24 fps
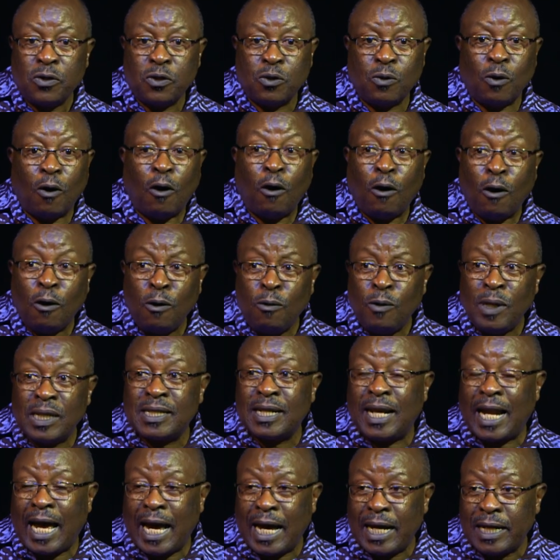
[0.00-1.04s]
to
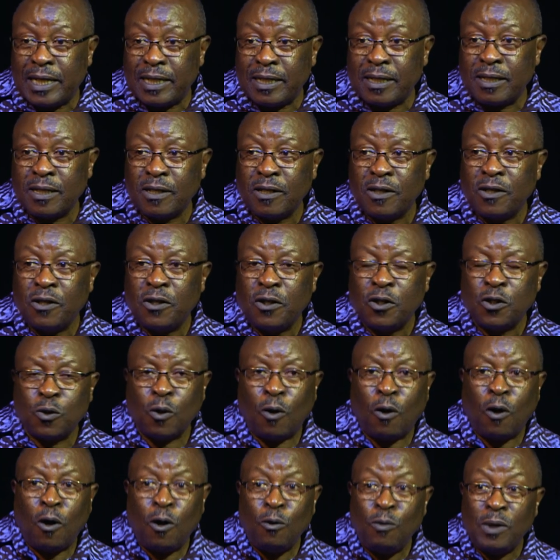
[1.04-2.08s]
always learn,
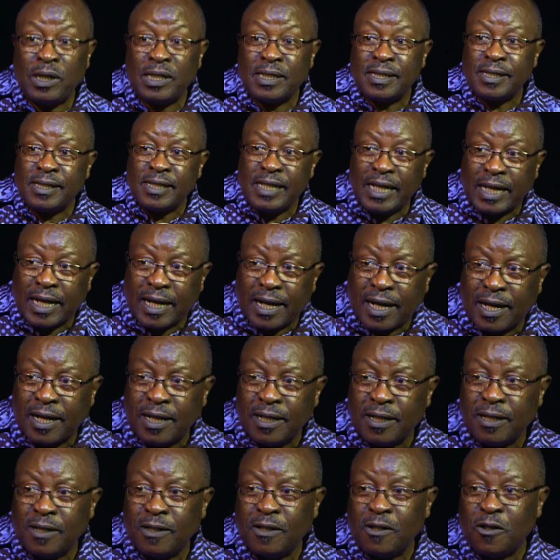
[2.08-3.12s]
to always seek
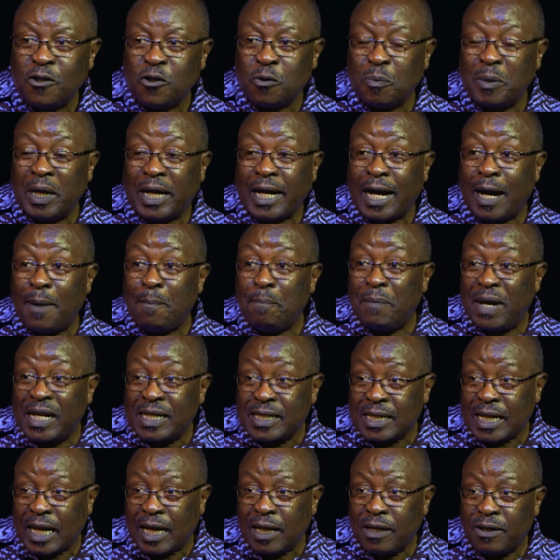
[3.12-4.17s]
to become
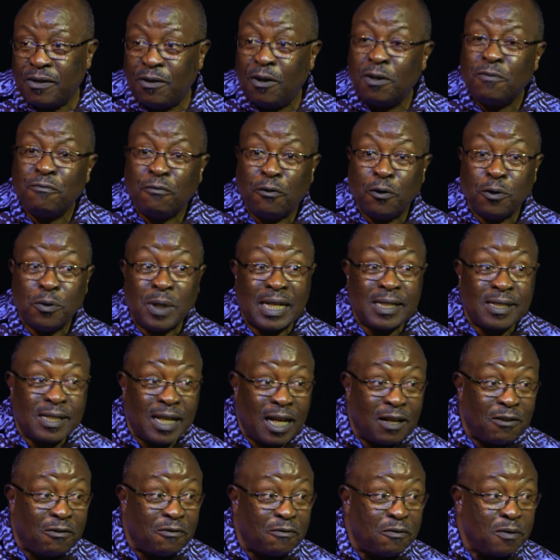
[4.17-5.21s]
better, not for
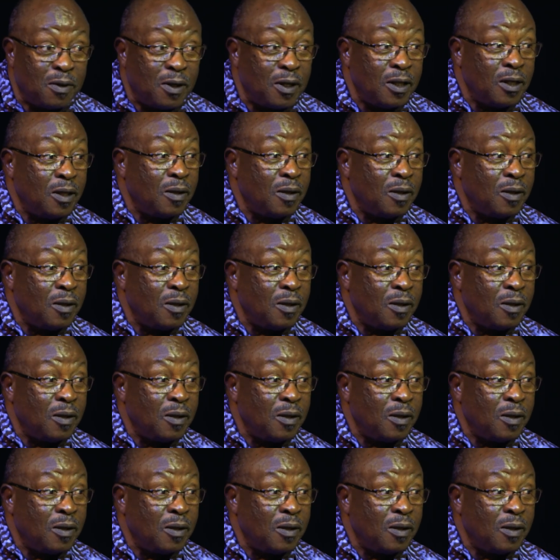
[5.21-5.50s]
yourself,